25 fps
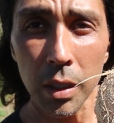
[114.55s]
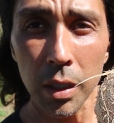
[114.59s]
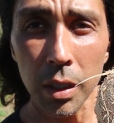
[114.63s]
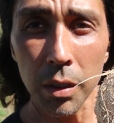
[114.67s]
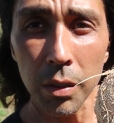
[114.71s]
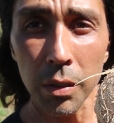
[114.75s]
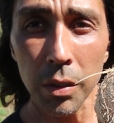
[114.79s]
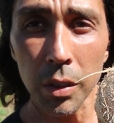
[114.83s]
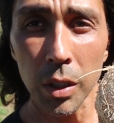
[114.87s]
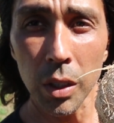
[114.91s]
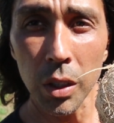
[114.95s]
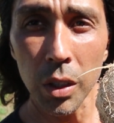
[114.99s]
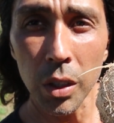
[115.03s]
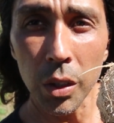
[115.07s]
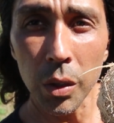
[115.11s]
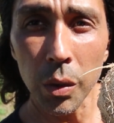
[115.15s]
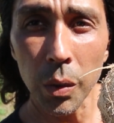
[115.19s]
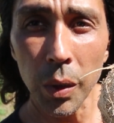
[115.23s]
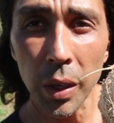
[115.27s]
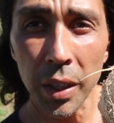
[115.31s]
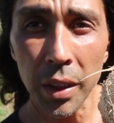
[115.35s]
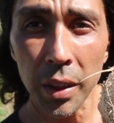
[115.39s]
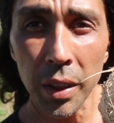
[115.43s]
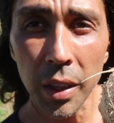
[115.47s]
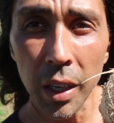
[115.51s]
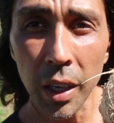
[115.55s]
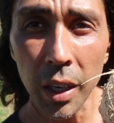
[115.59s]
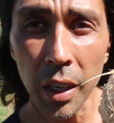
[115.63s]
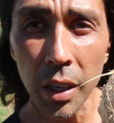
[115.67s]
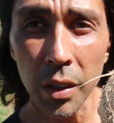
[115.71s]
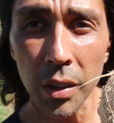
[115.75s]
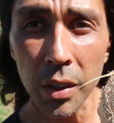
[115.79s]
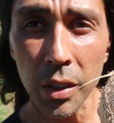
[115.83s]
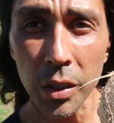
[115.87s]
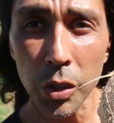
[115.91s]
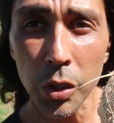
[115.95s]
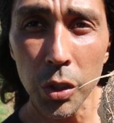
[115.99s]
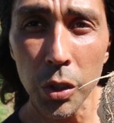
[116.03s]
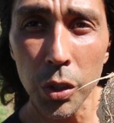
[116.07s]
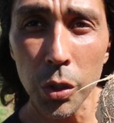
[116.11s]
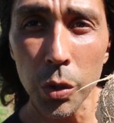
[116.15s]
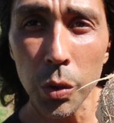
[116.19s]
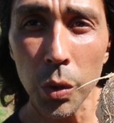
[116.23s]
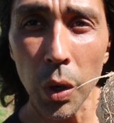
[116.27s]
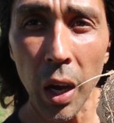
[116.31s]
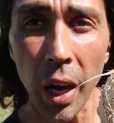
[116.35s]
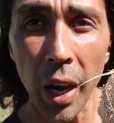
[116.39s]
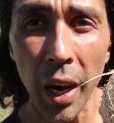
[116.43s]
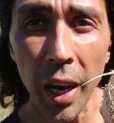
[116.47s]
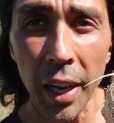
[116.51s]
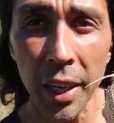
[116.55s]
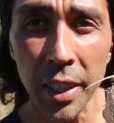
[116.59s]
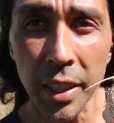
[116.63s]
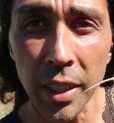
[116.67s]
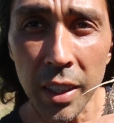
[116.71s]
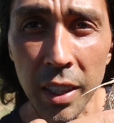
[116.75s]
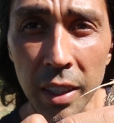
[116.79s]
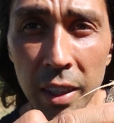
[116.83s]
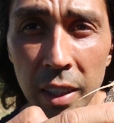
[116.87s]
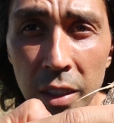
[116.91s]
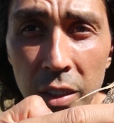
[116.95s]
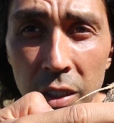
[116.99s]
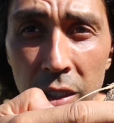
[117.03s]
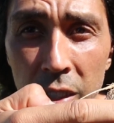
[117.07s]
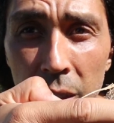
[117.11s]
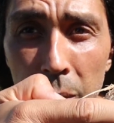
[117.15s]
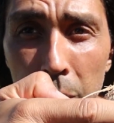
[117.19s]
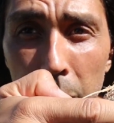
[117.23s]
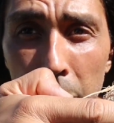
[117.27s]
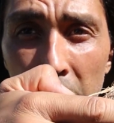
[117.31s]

If you look right there, there's two eyes and there's the